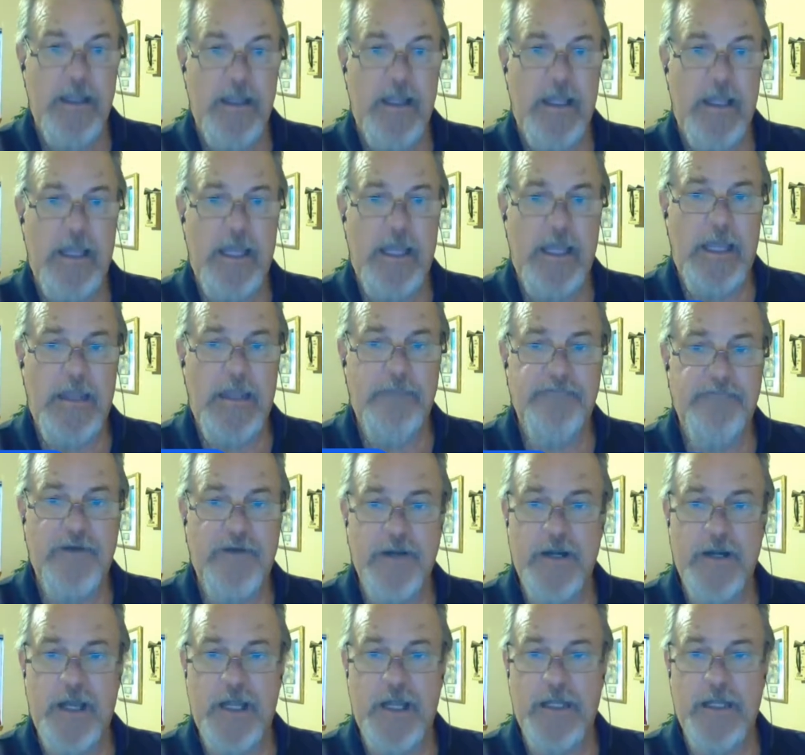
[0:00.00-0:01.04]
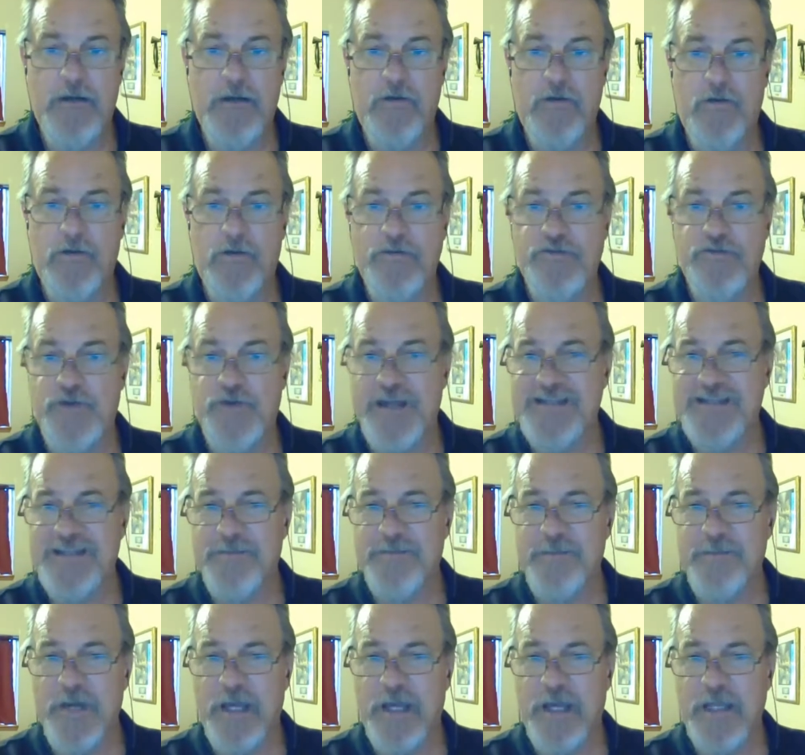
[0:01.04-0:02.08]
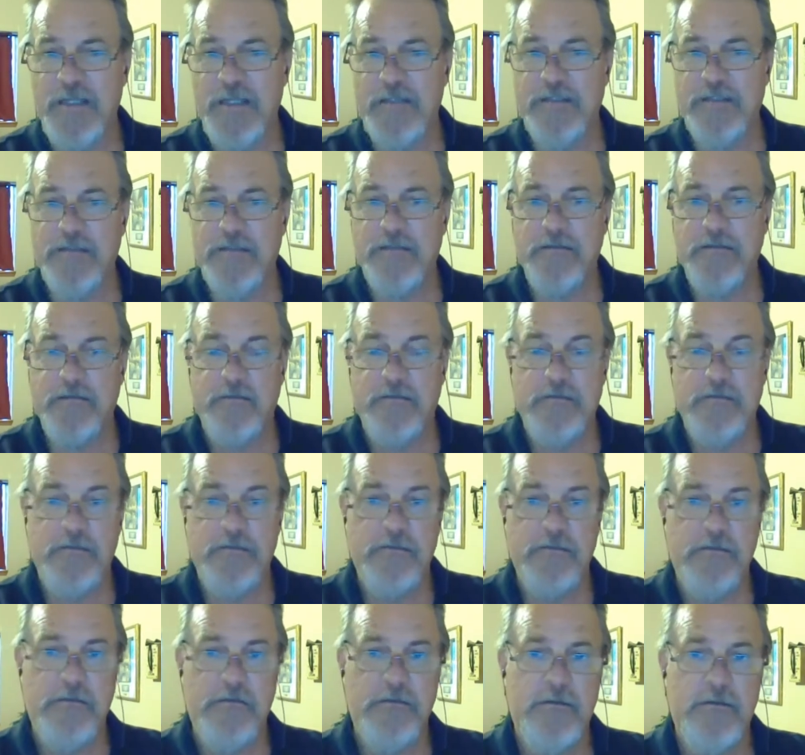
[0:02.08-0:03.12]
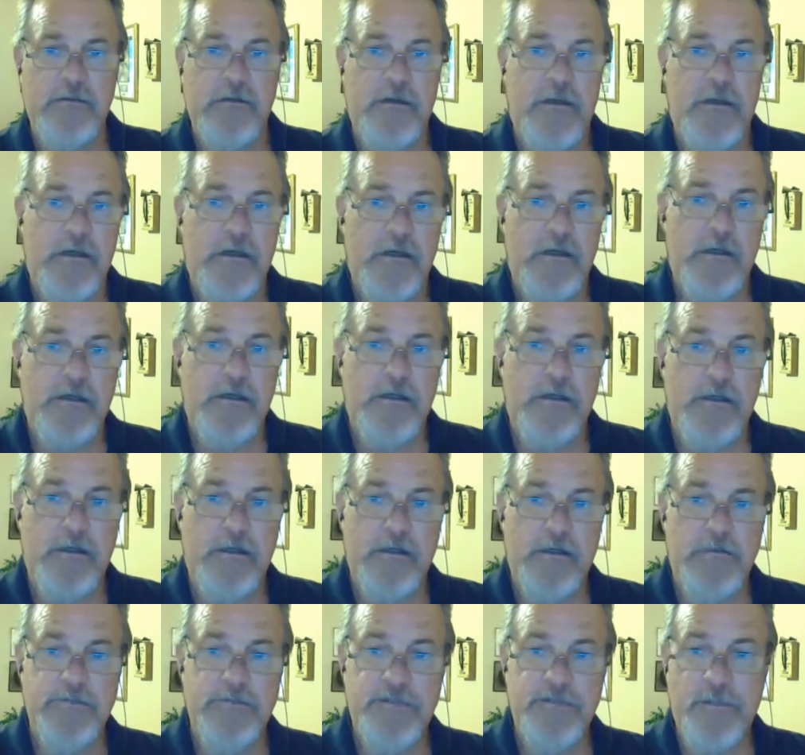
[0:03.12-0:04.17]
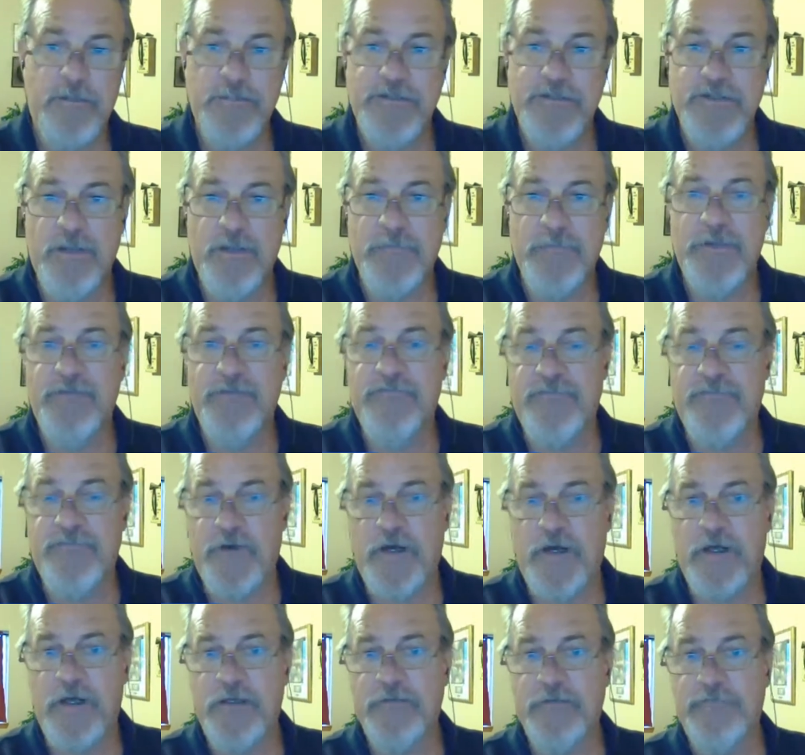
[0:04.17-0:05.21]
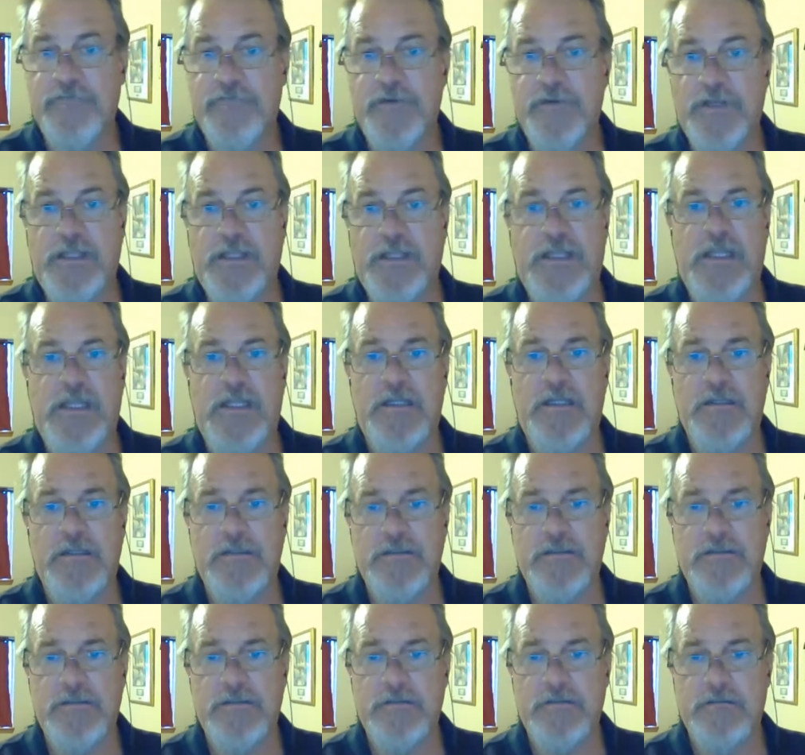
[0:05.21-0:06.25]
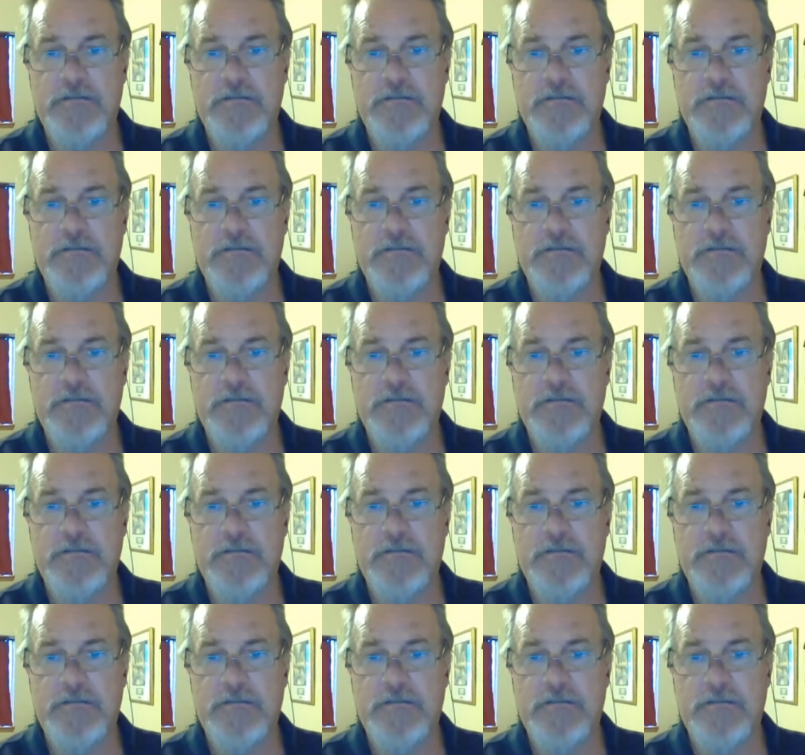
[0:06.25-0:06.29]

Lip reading: a fun night, dress up night, something fun for the kids,